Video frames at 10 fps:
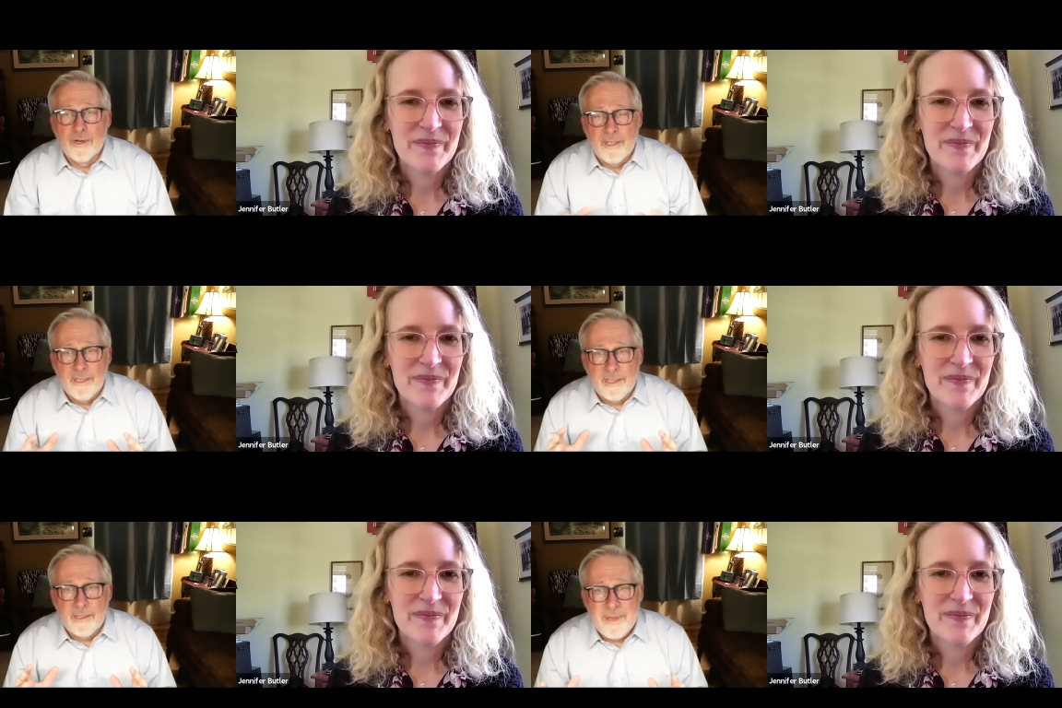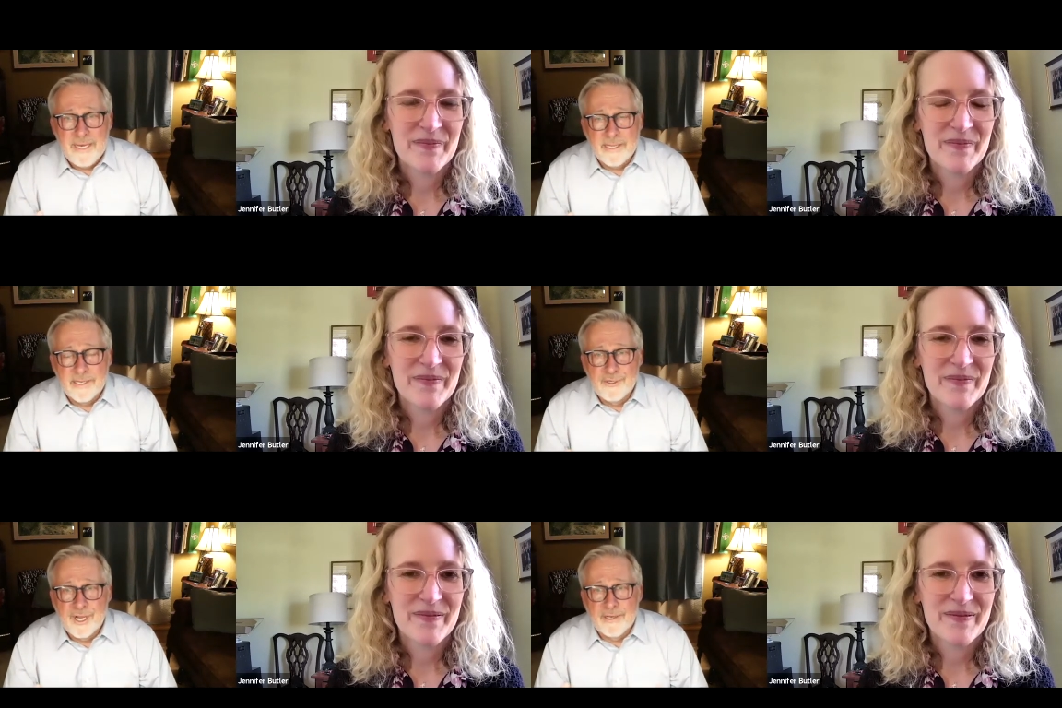Speaker 1: immediate
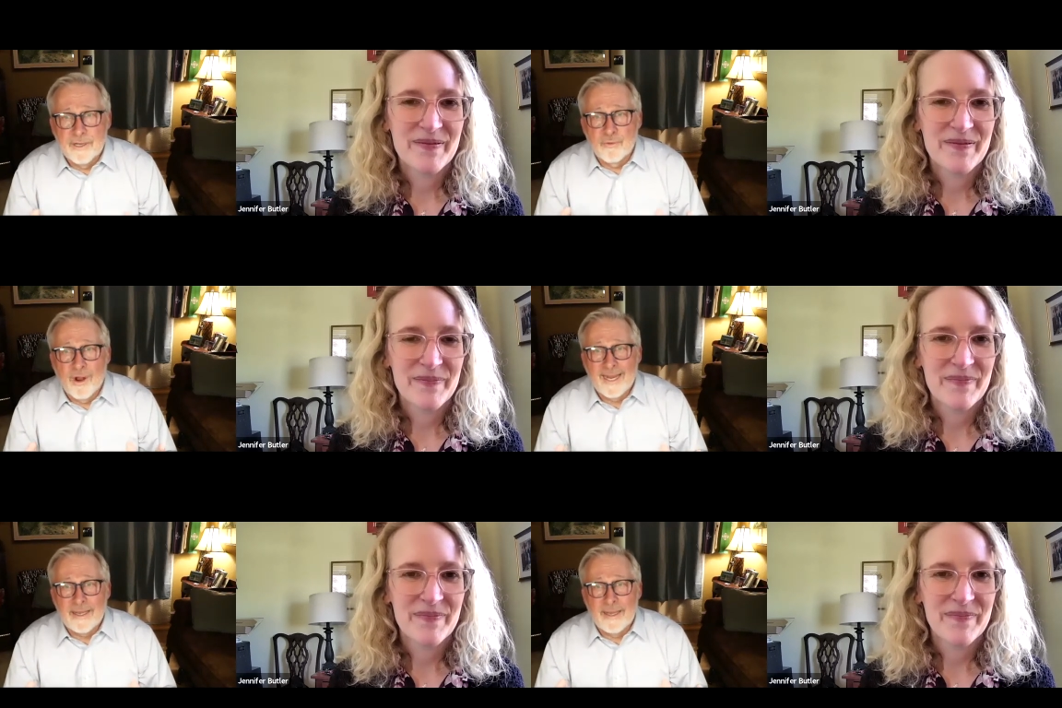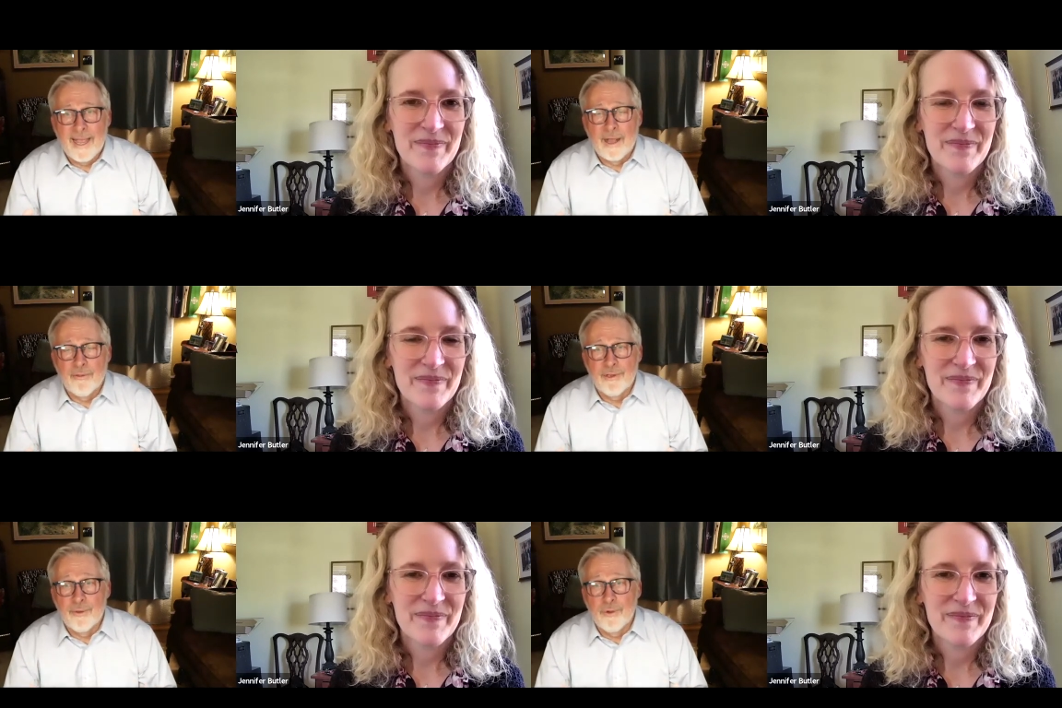agenda right now that
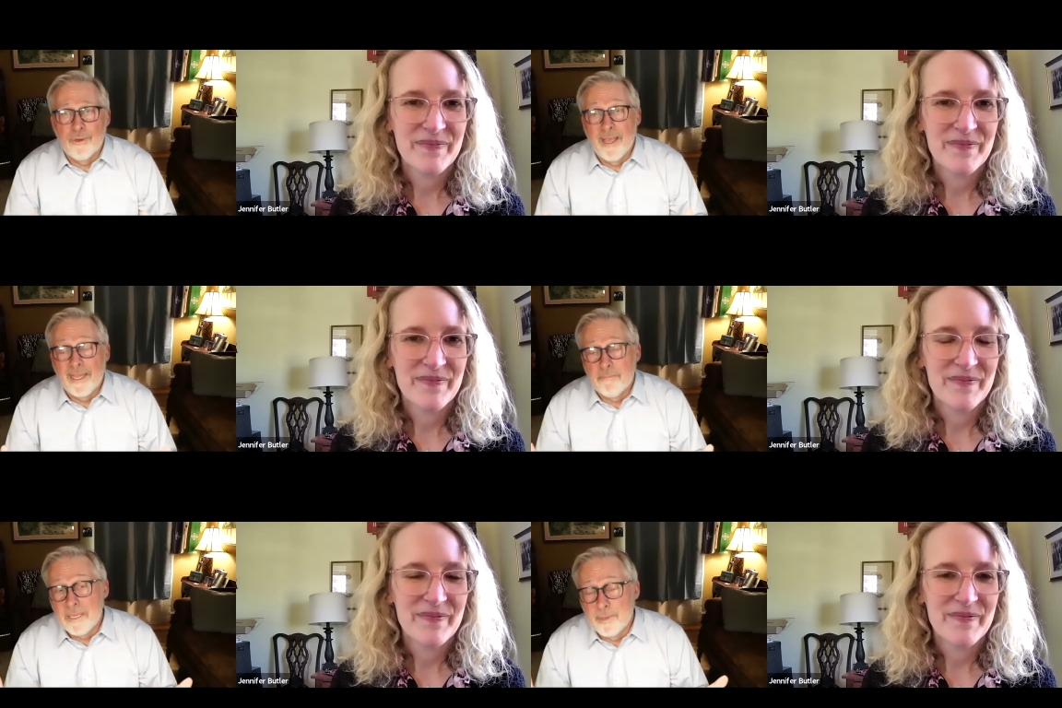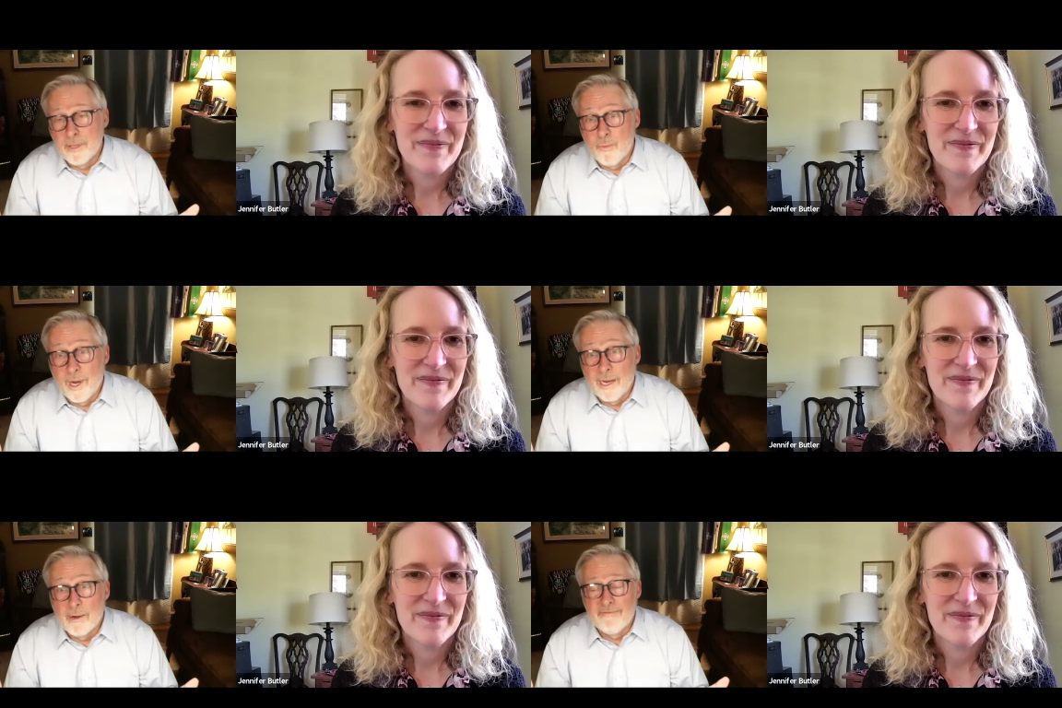you would make people aware
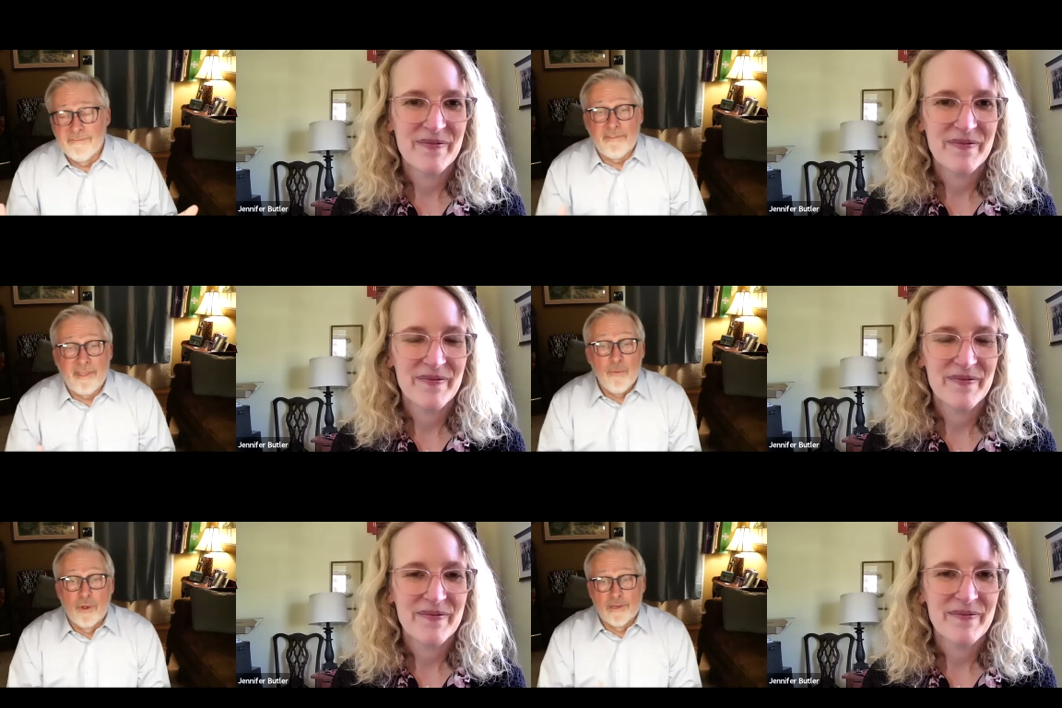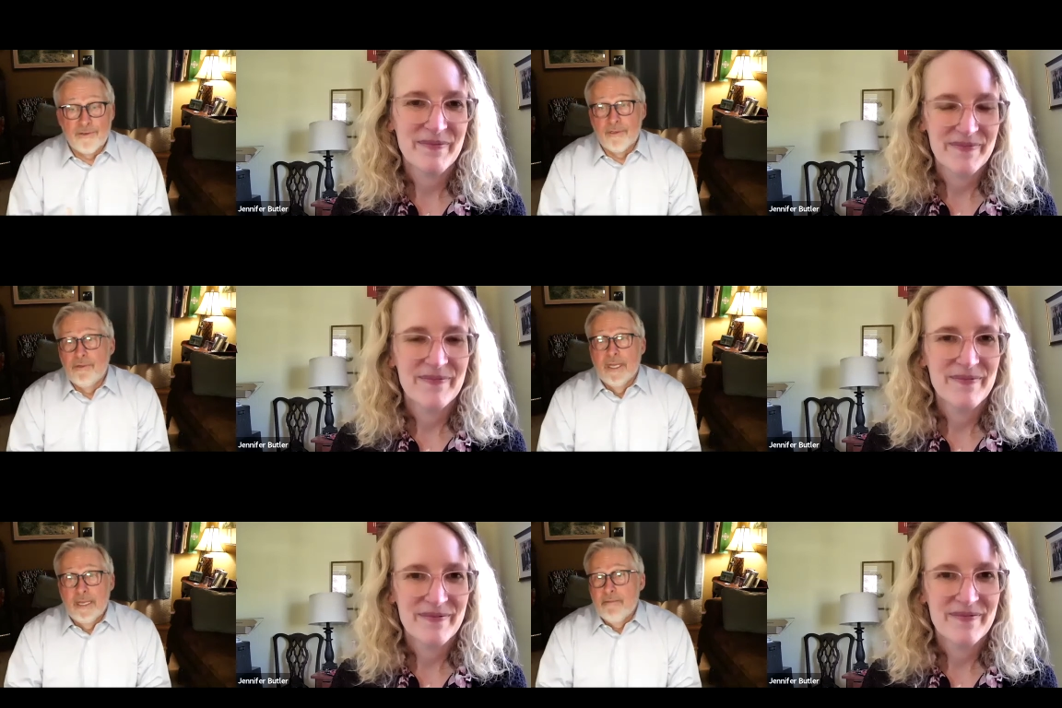of if they wanted to
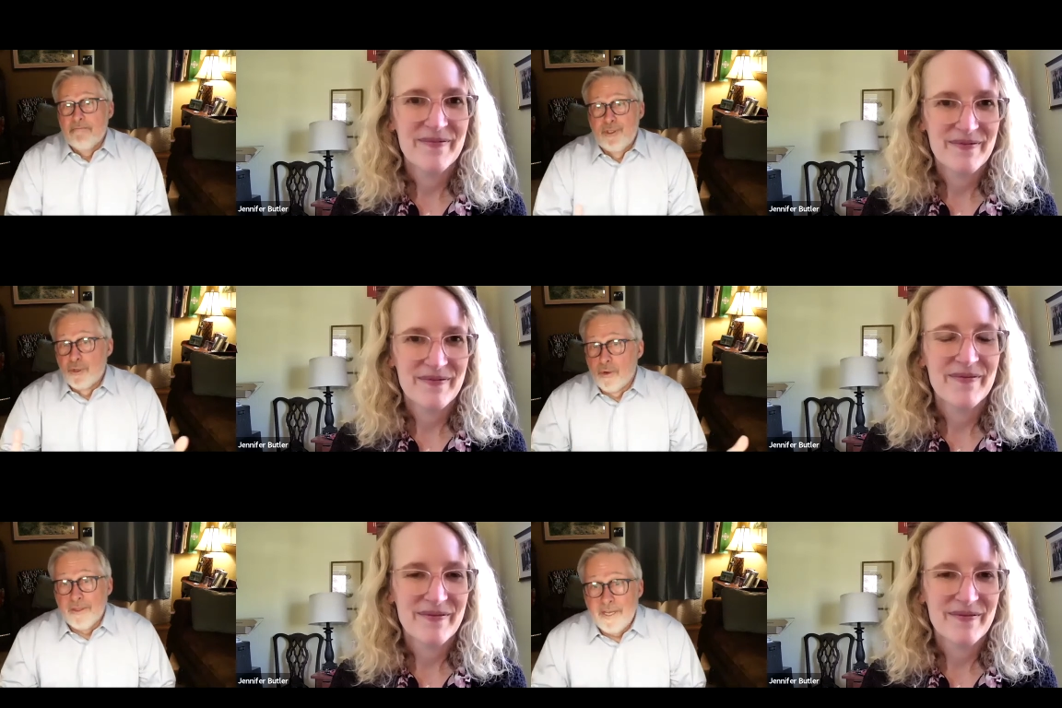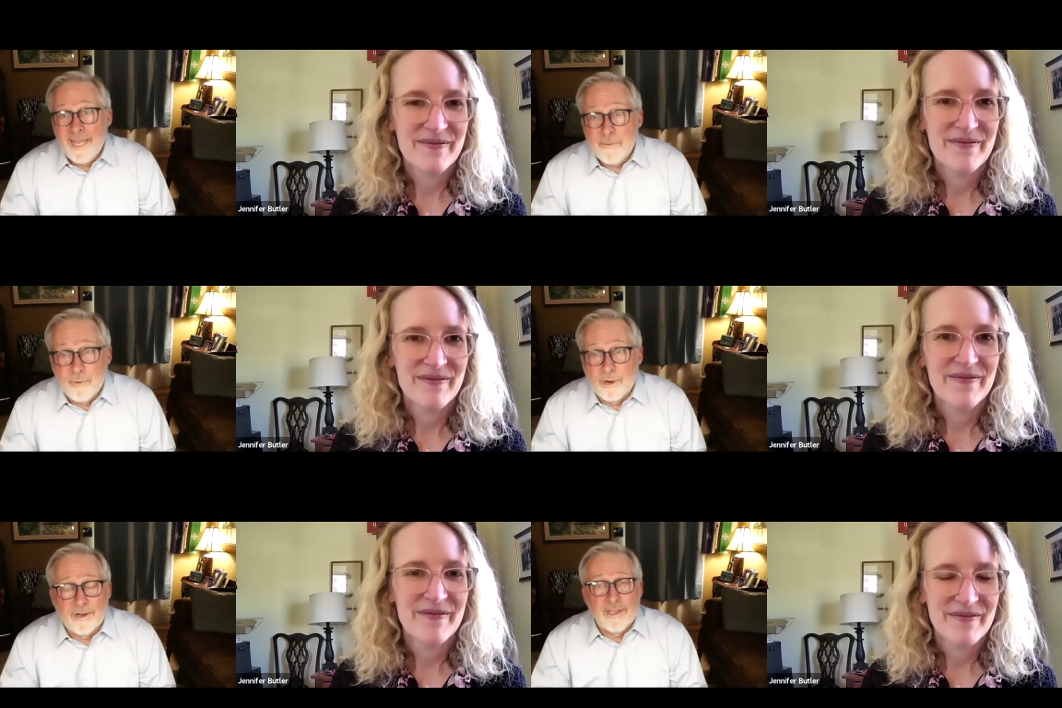join the
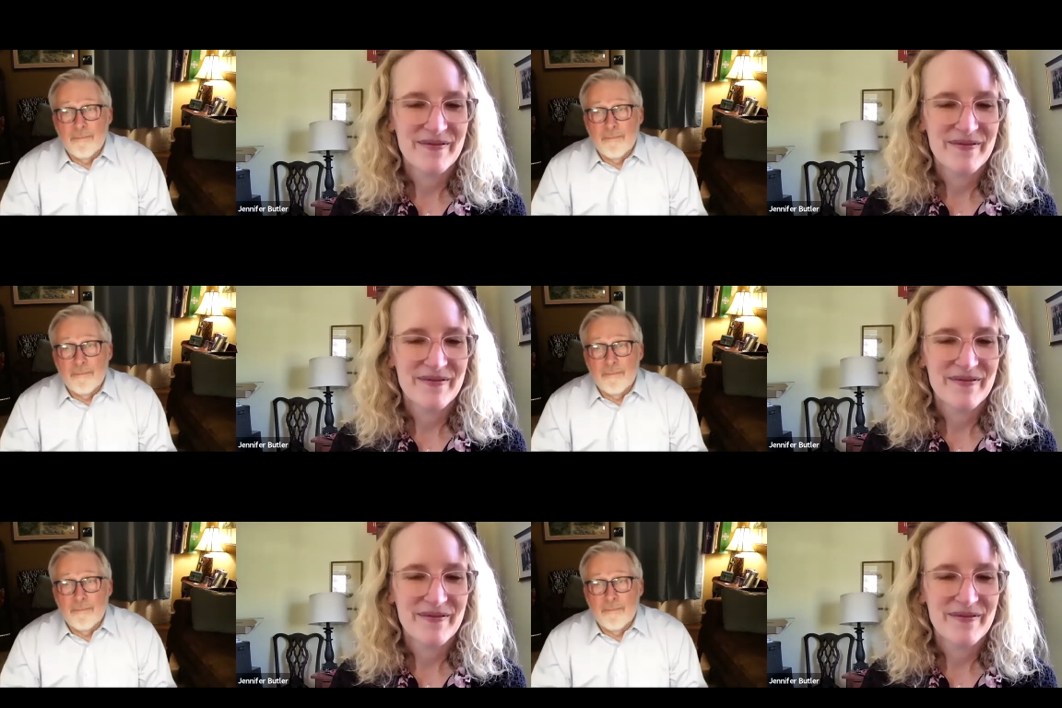network and